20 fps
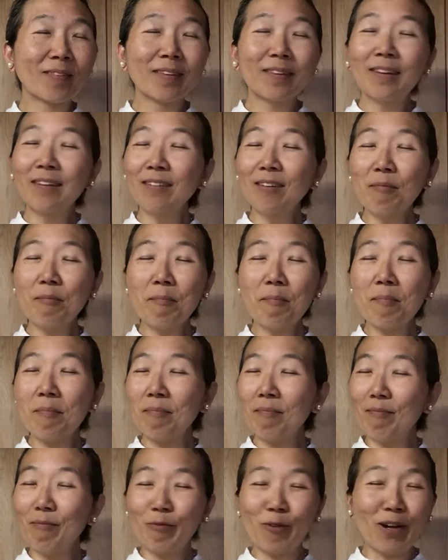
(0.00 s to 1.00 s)

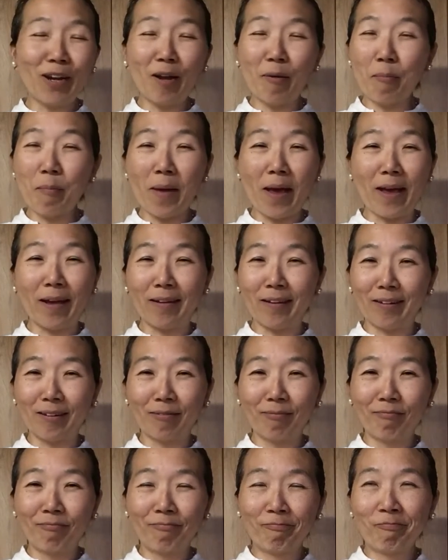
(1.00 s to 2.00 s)
doesn't really matter
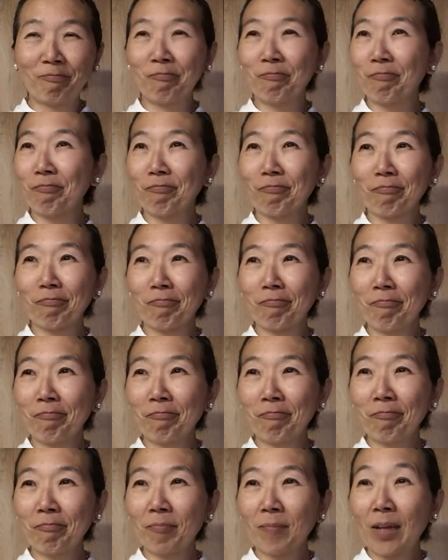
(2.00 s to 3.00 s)

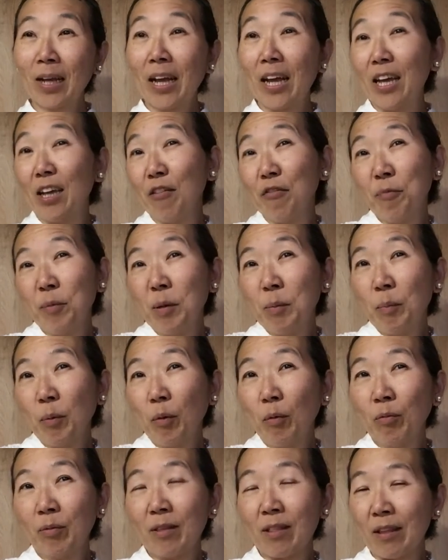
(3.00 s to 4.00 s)
if
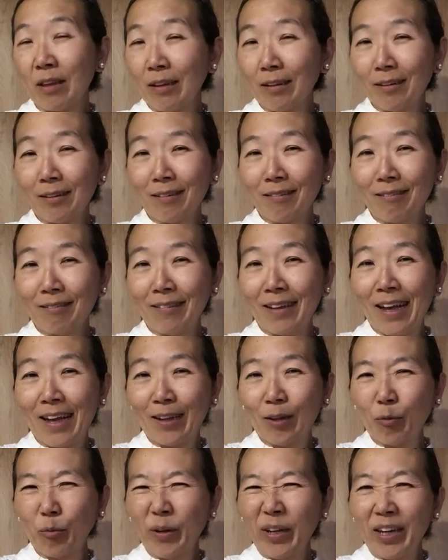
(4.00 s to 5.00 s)
people think
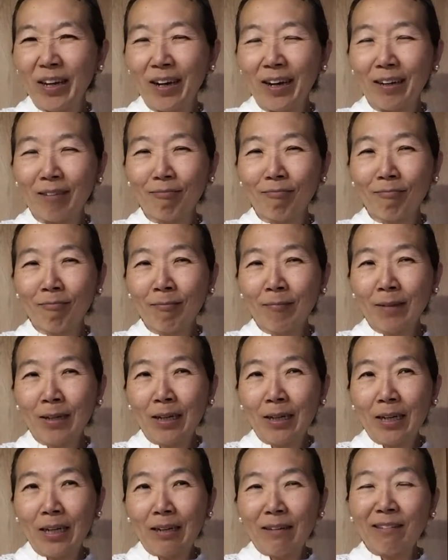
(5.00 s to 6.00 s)
that we are
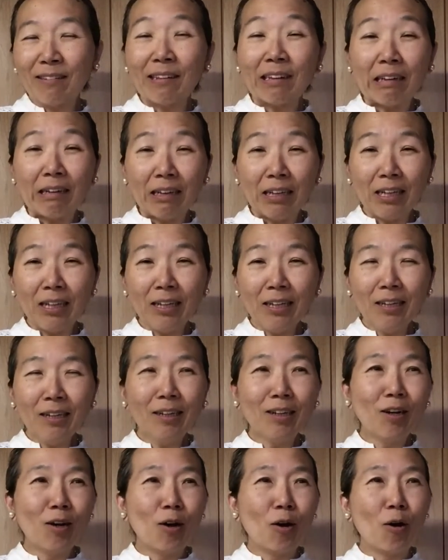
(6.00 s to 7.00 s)
skinny
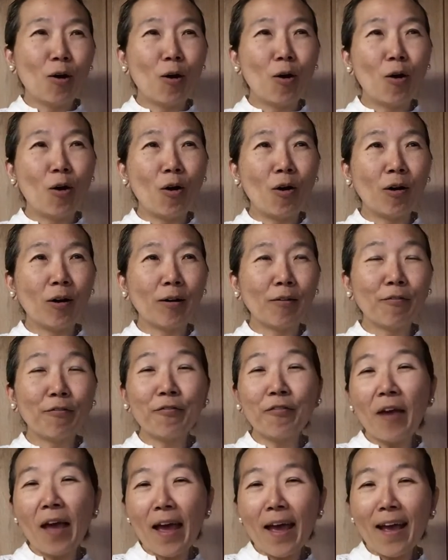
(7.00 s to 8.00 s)
or
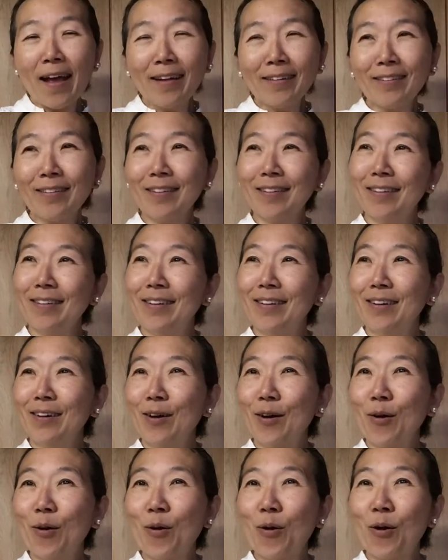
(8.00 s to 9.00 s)
fat
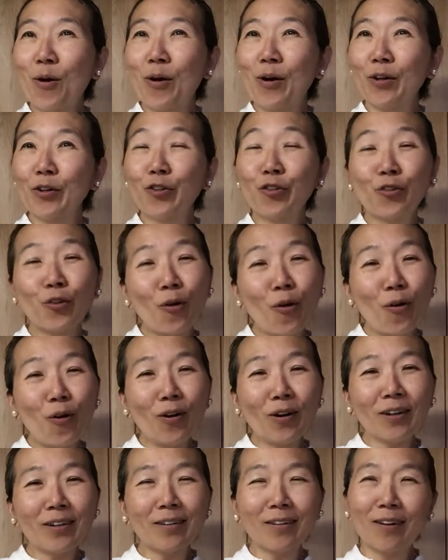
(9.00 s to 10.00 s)
or
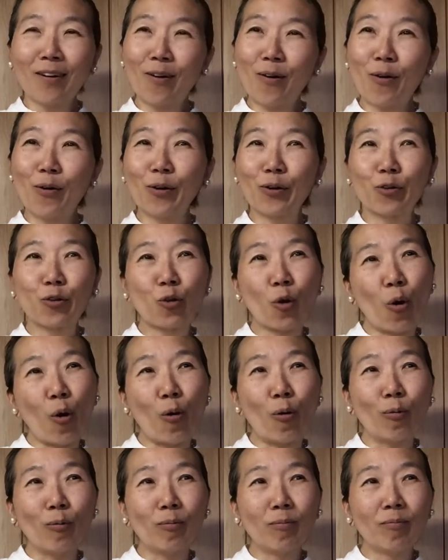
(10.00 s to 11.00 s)
short or
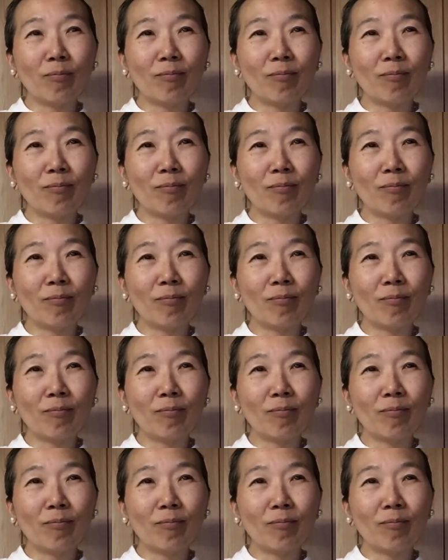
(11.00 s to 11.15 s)
tall,